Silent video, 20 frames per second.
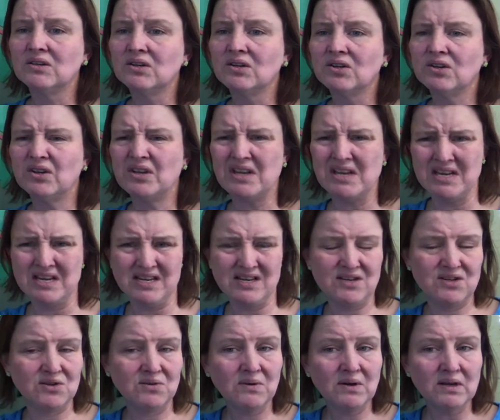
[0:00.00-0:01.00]
Could he
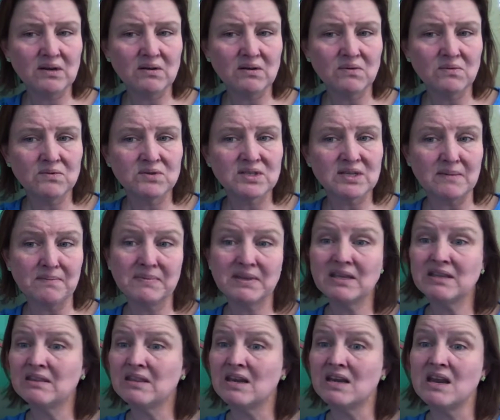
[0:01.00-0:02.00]
do it?
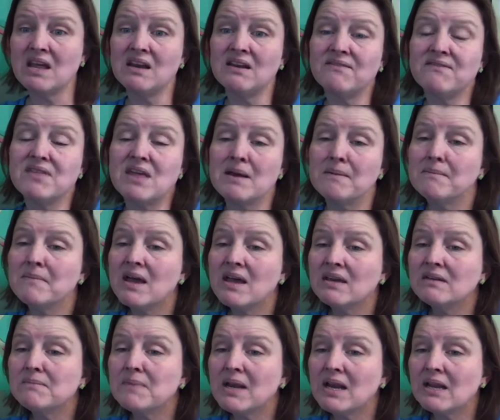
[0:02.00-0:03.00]
Something that none of them
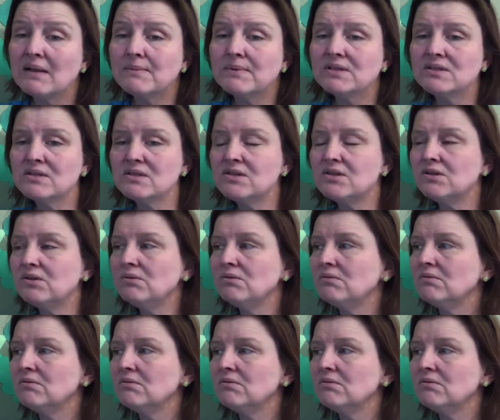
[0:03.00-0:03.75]
had been able to do?